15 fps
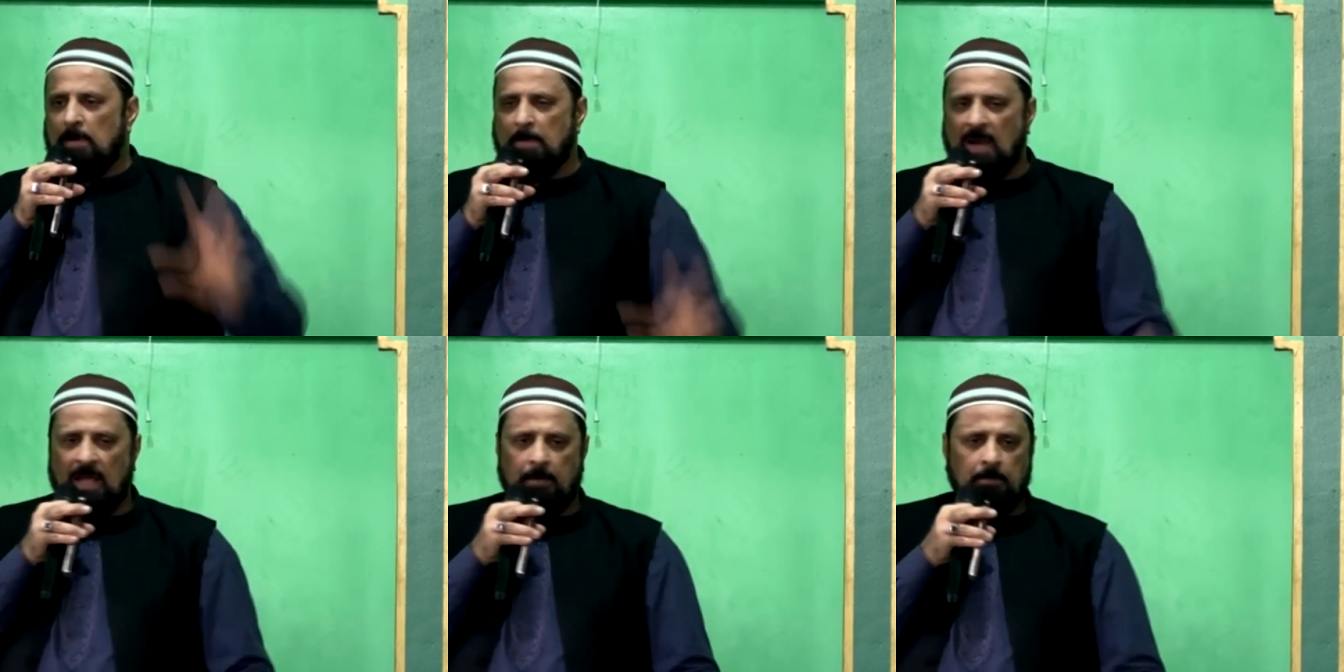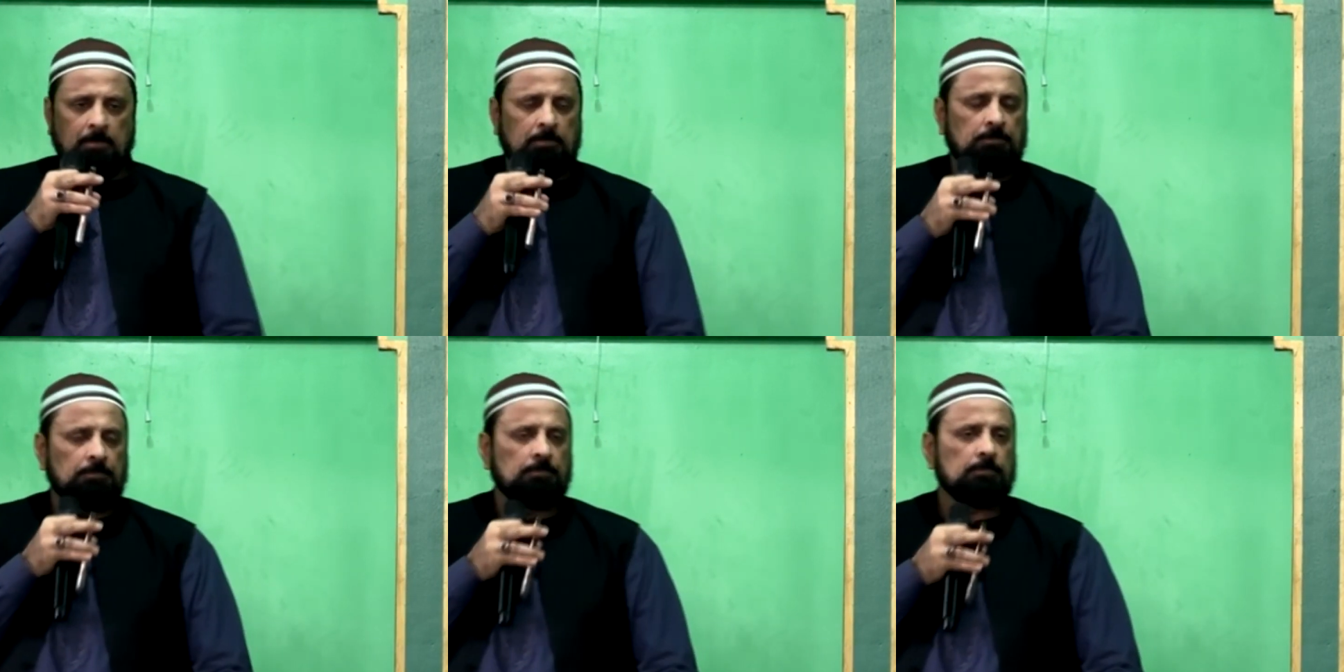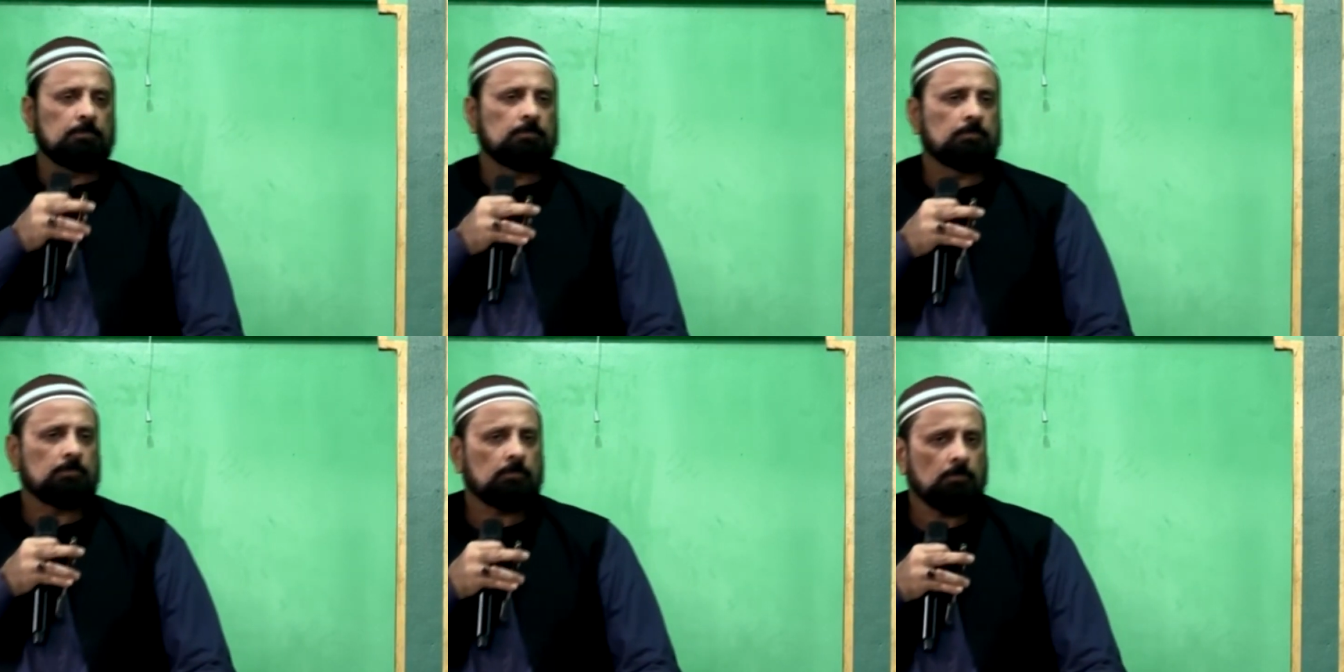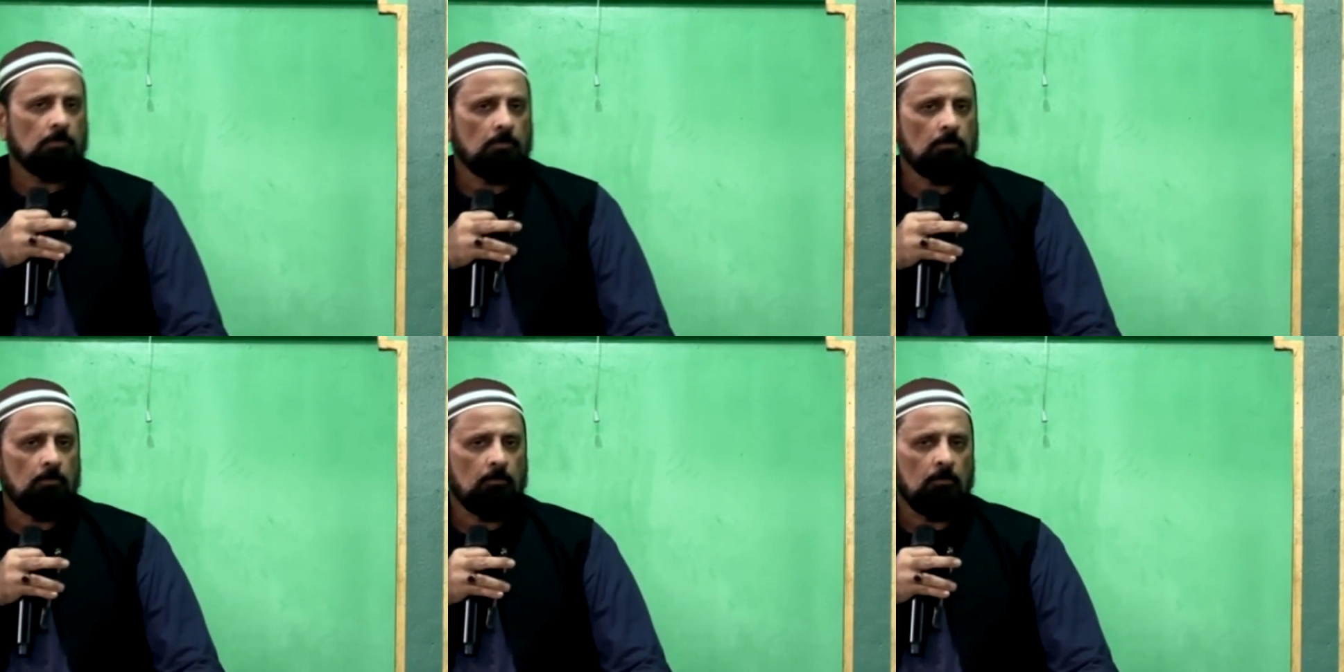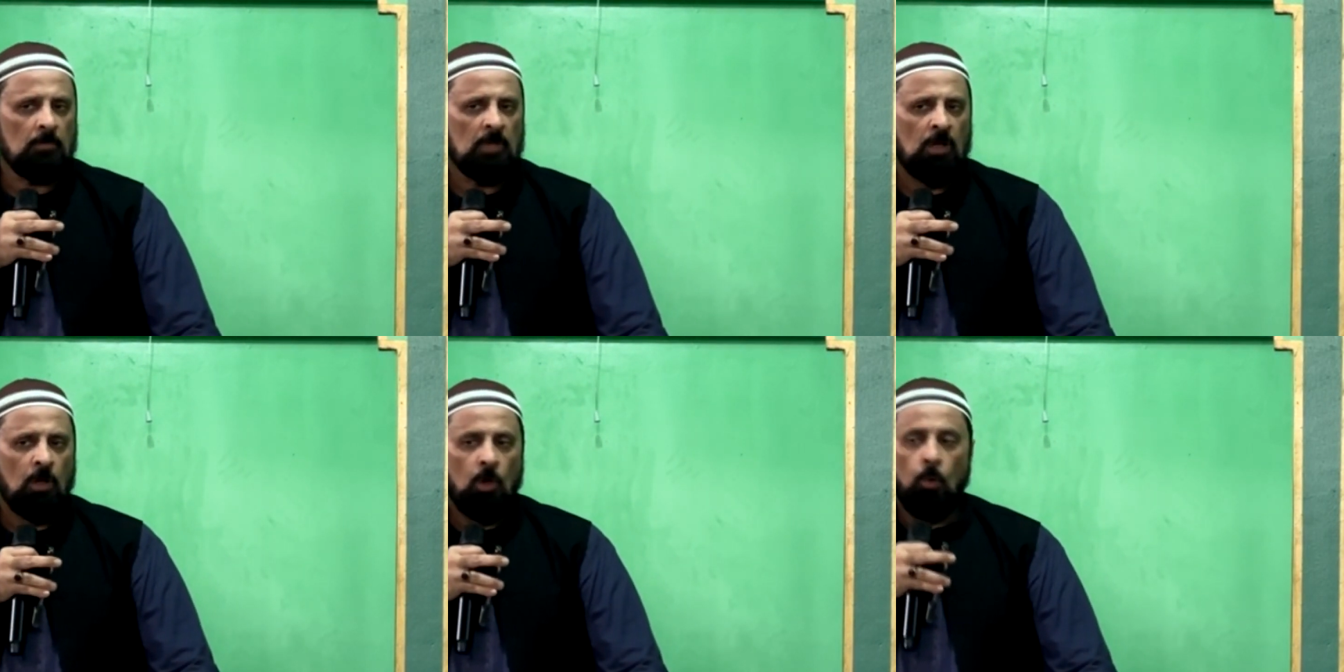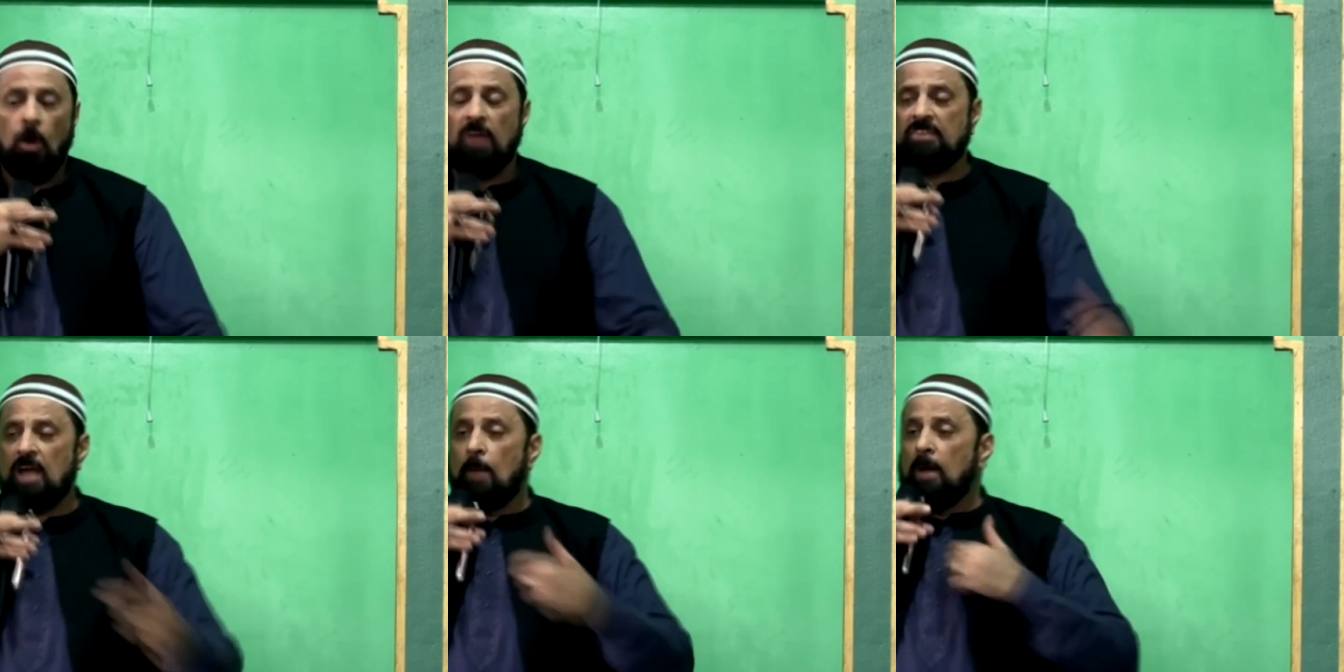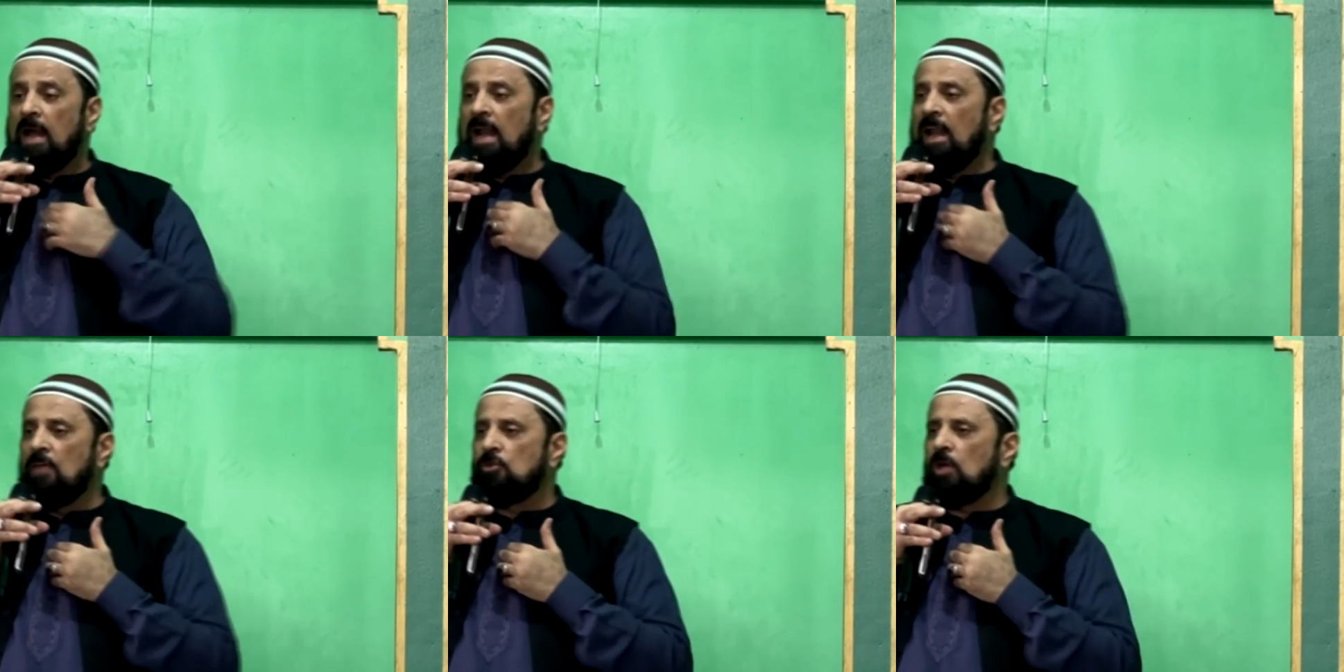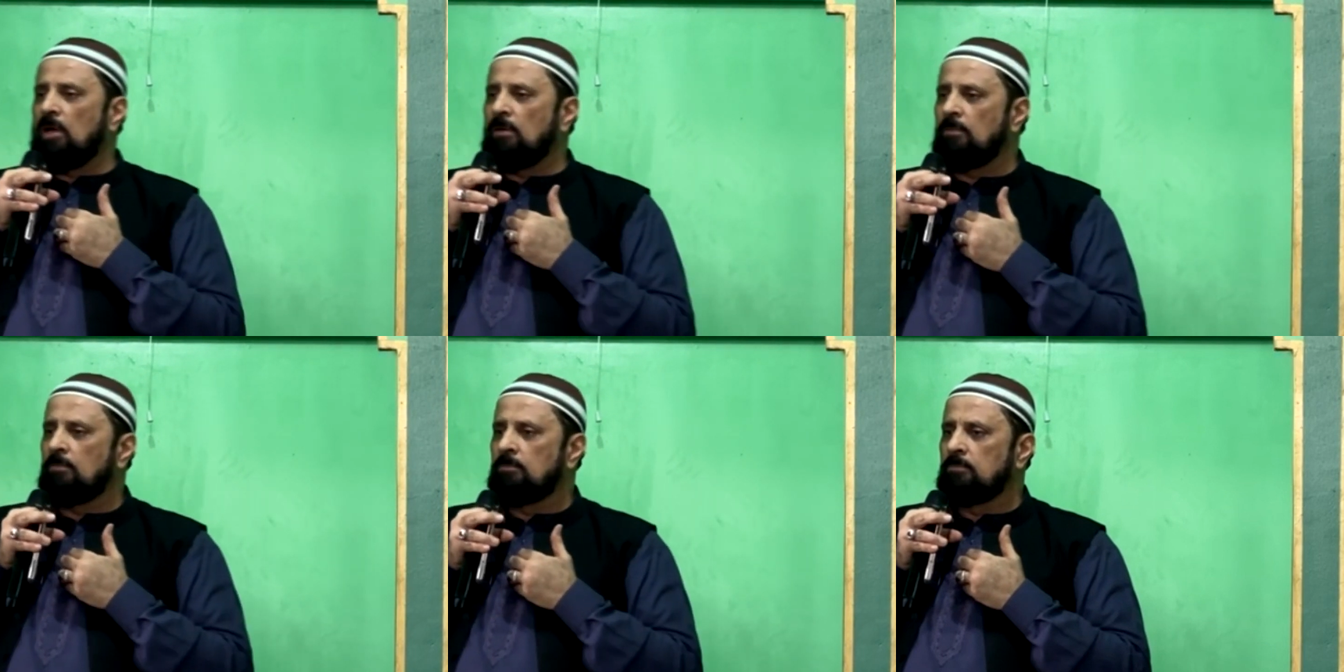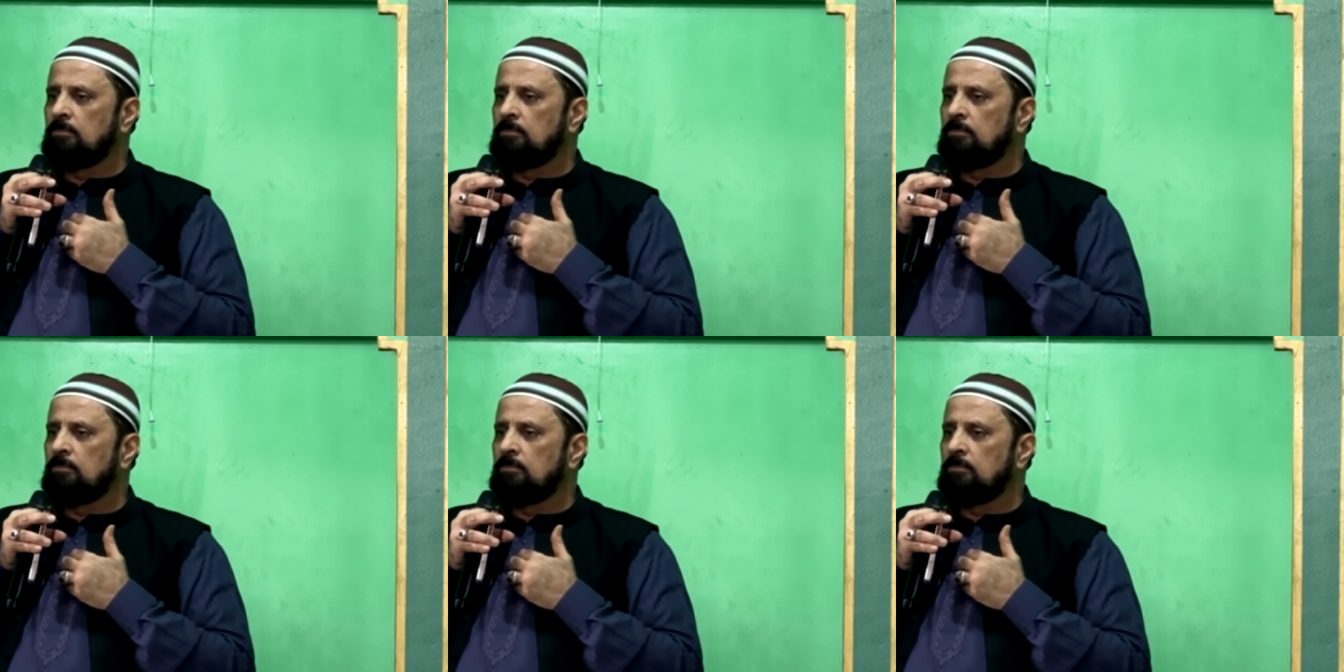Ibrahim. What's our religion?